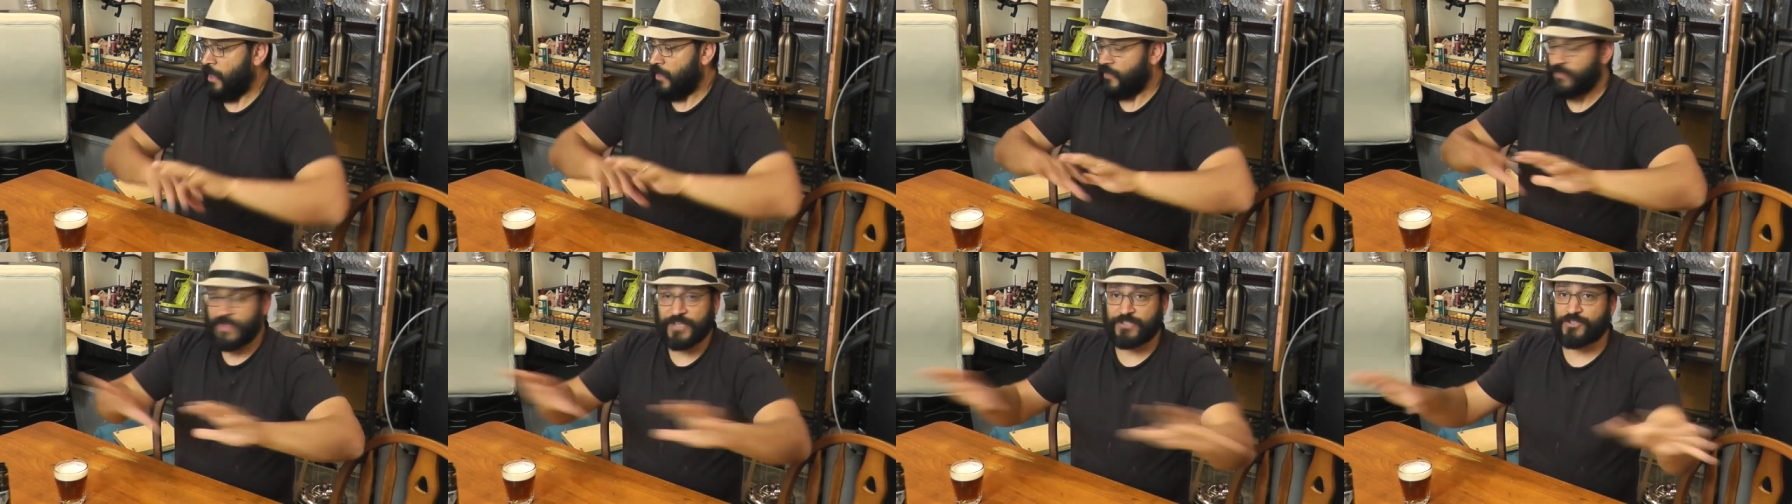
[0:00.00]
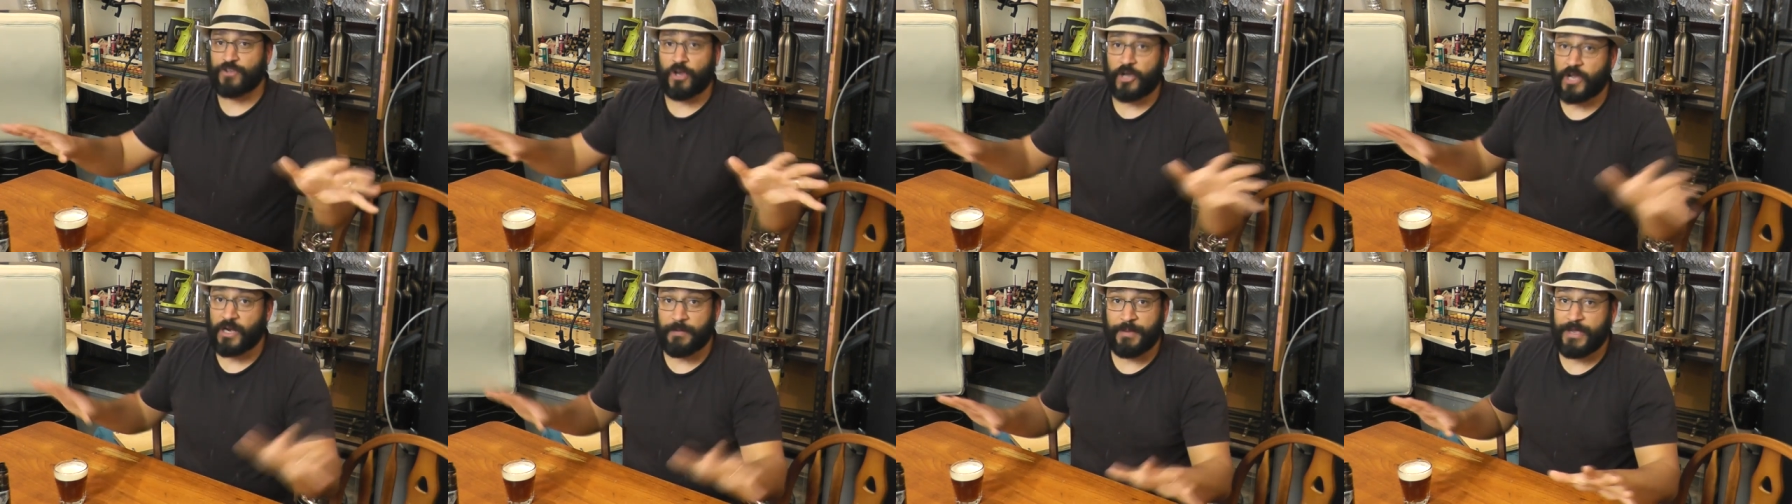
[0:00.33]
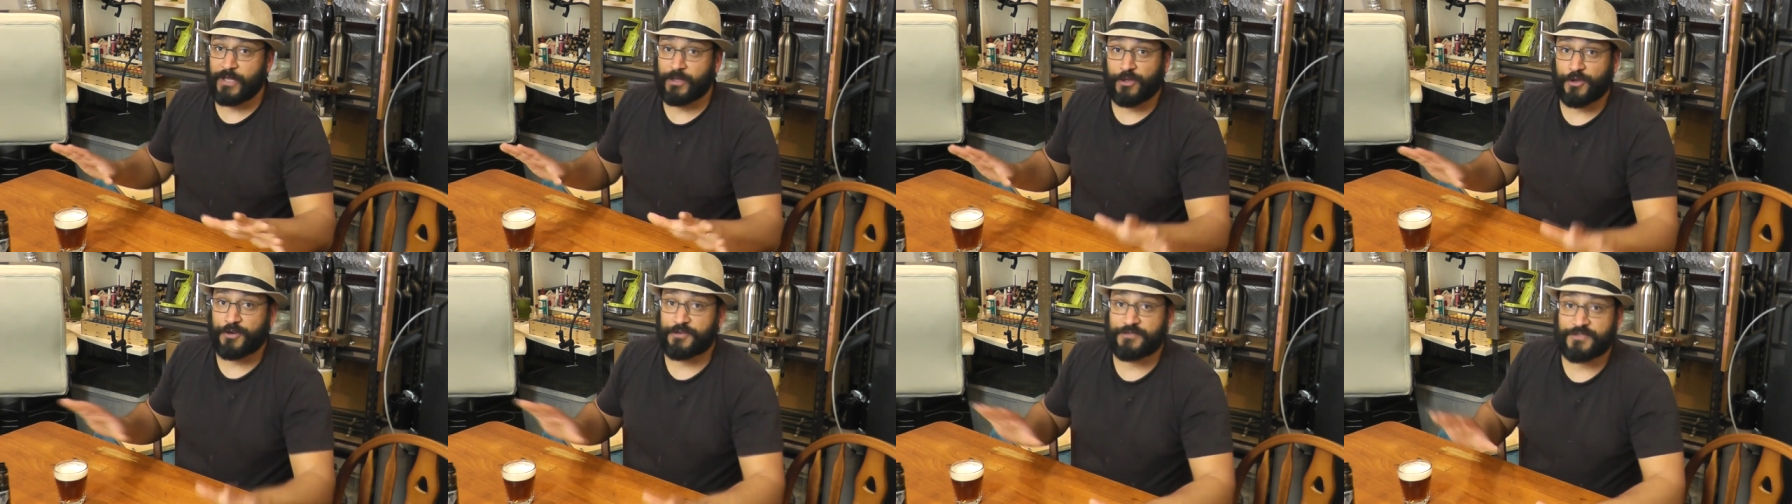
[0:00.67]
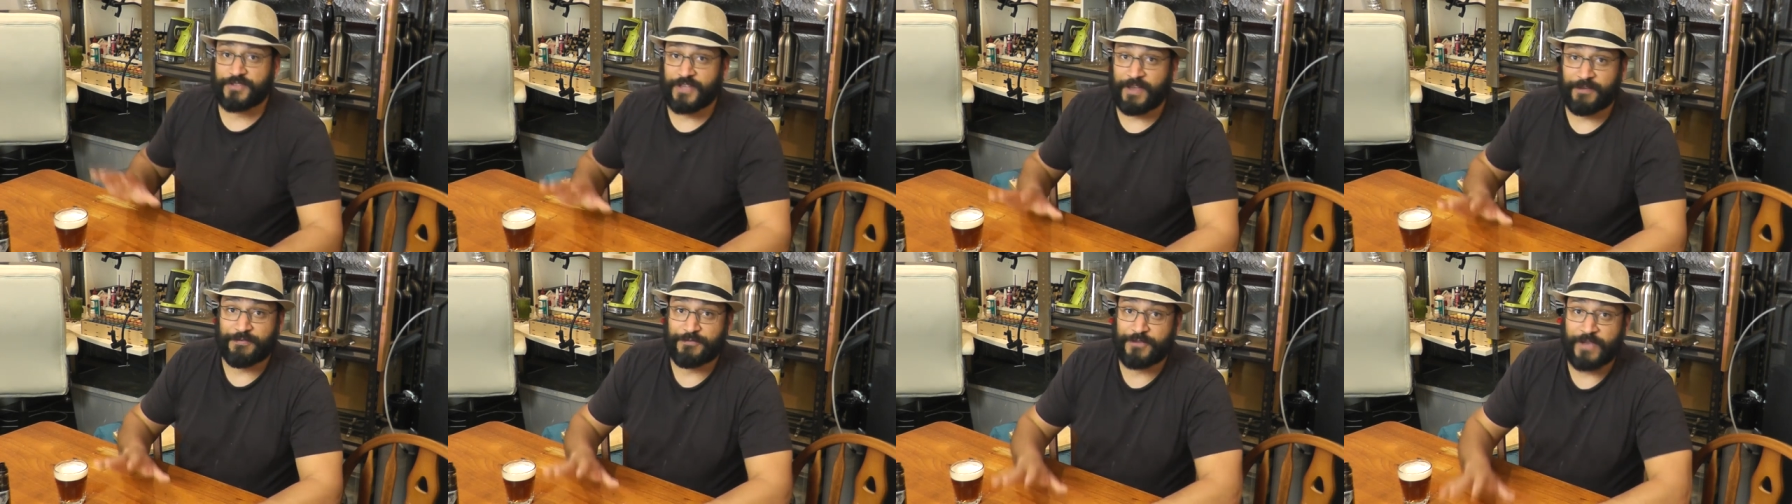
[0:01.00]
There's not going to be a lot of
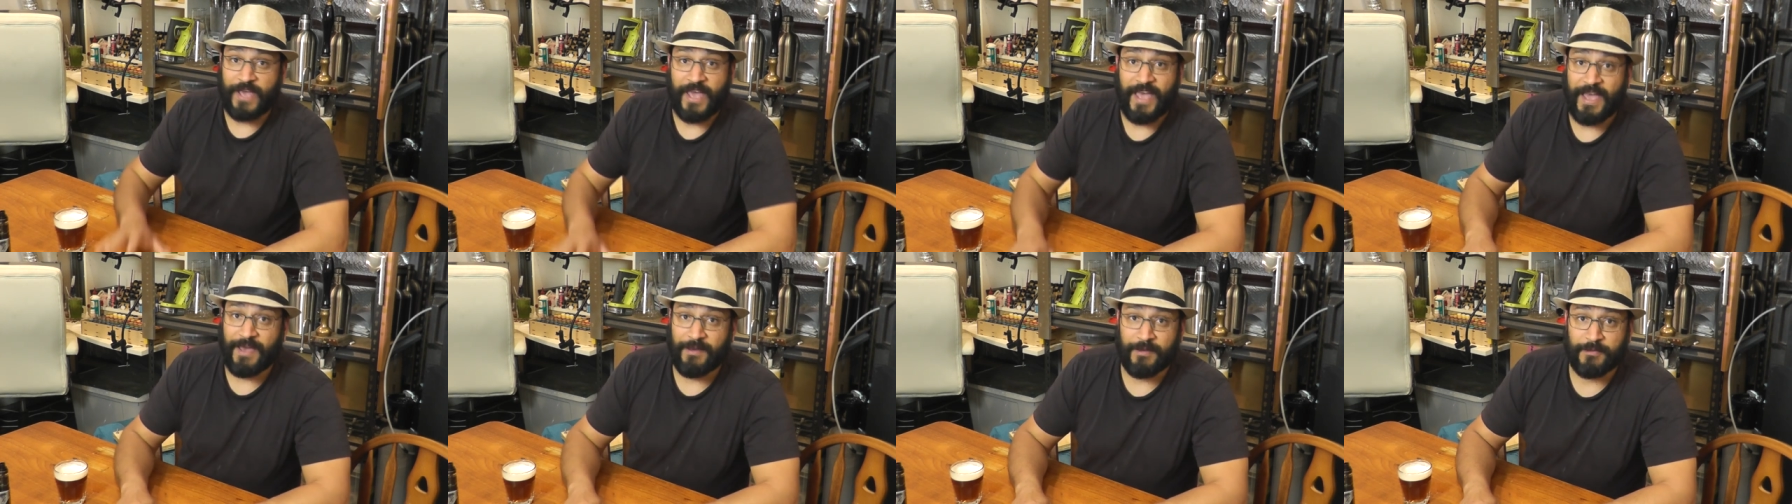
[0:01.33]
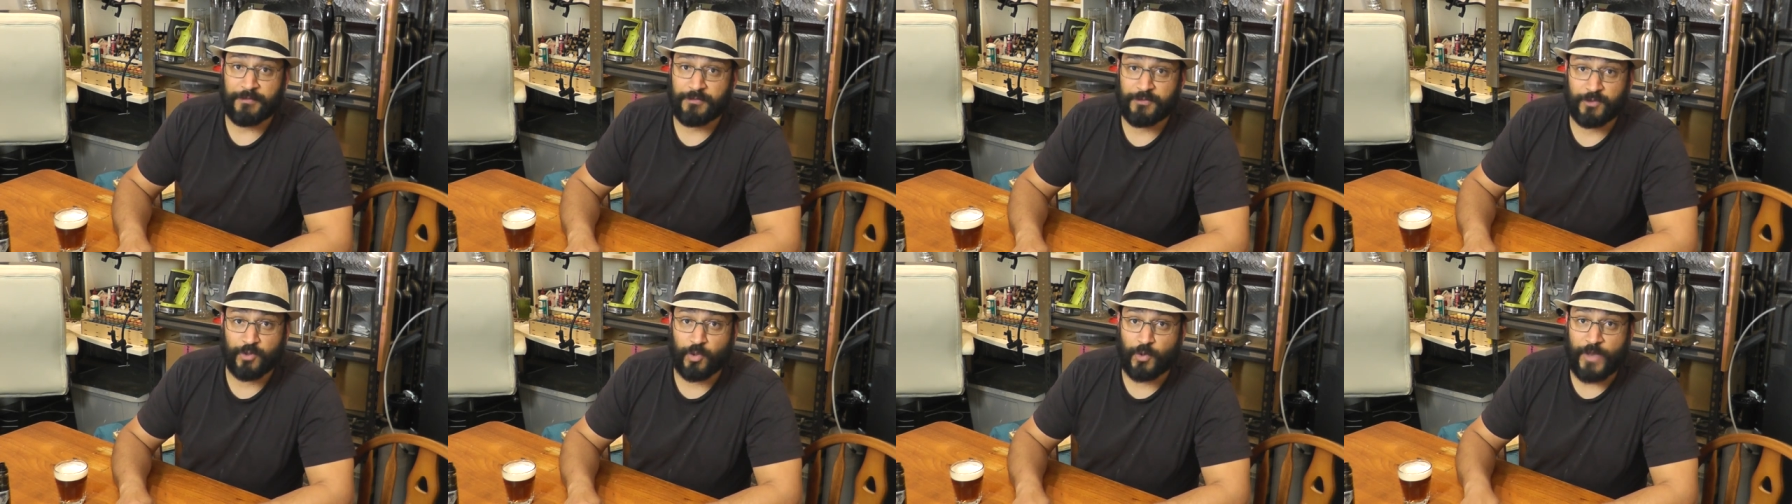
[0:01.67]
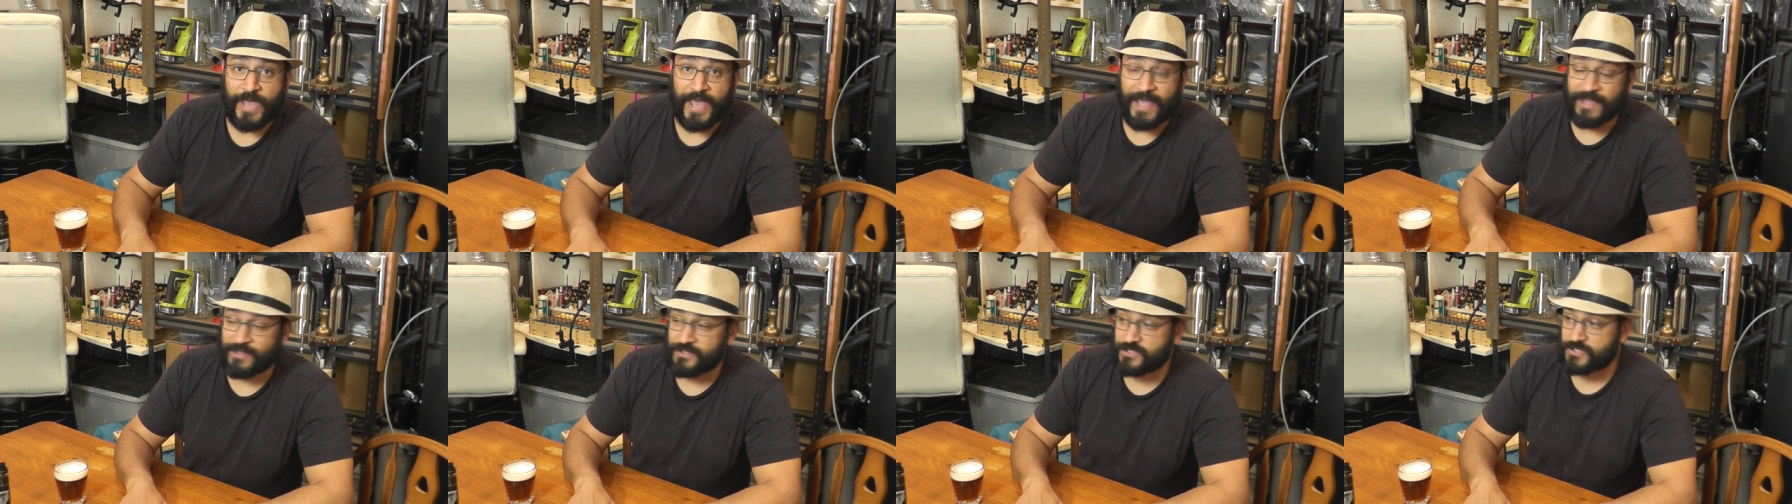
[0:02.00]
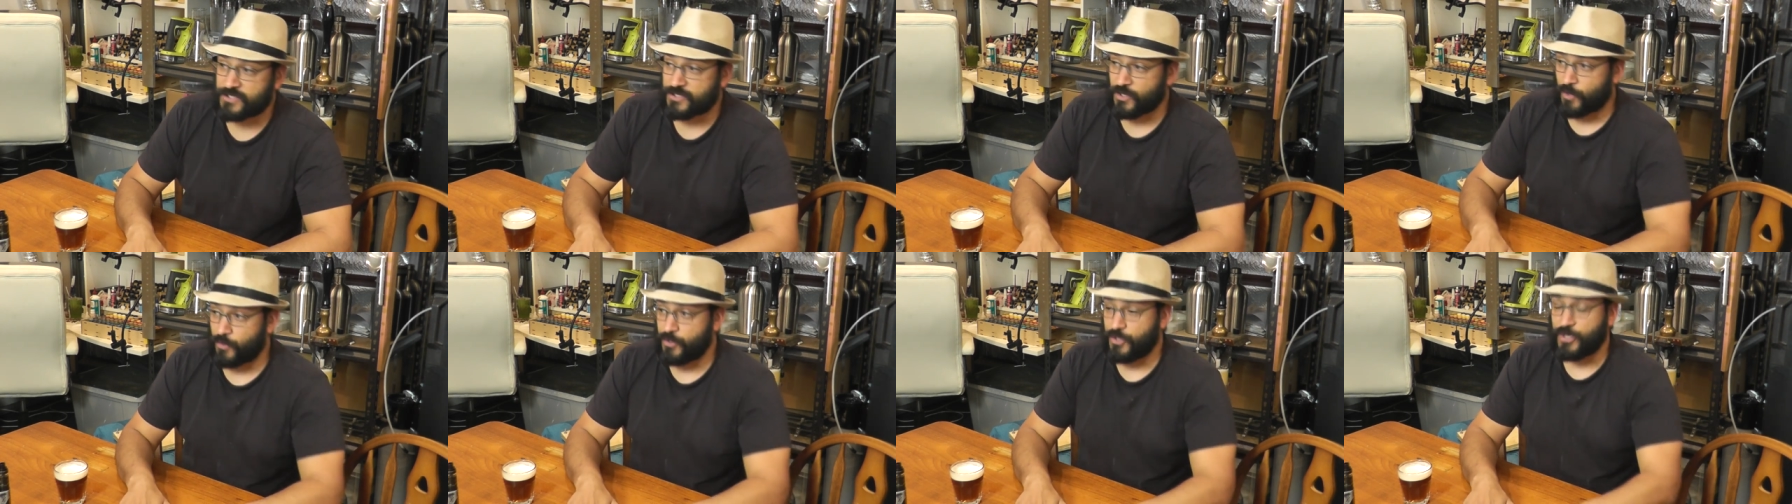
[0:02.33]
stuff to look at,
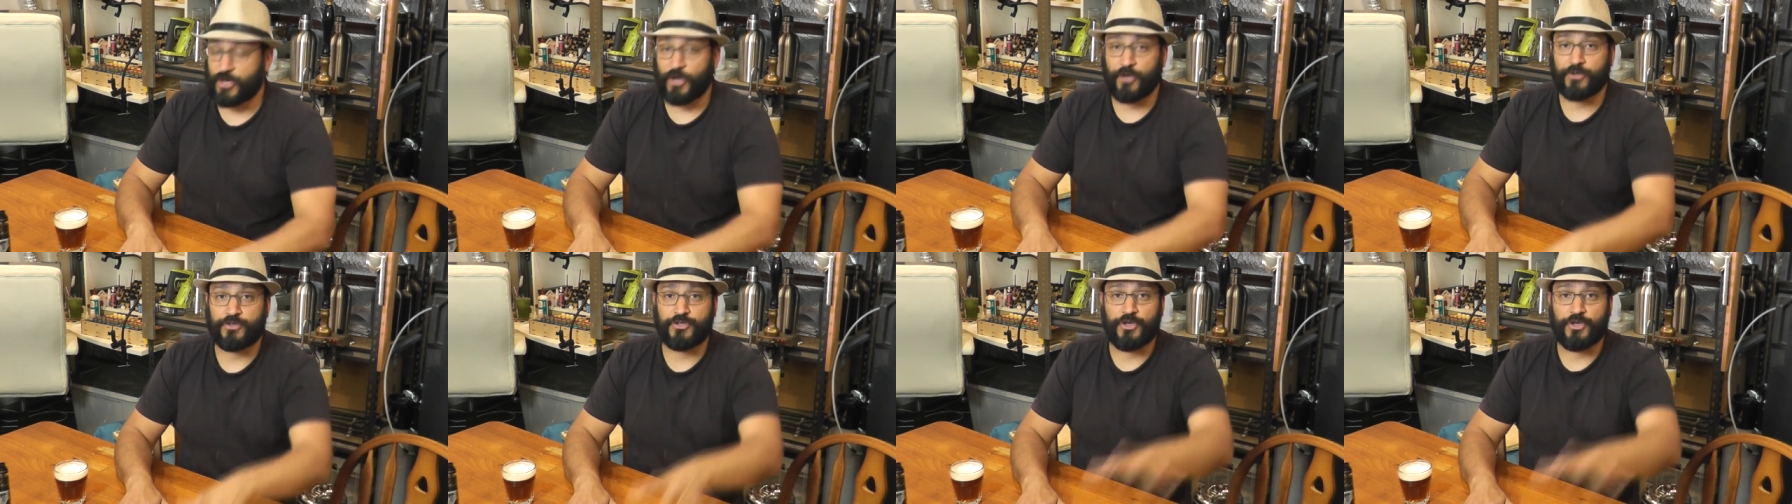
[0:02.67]
so, you know,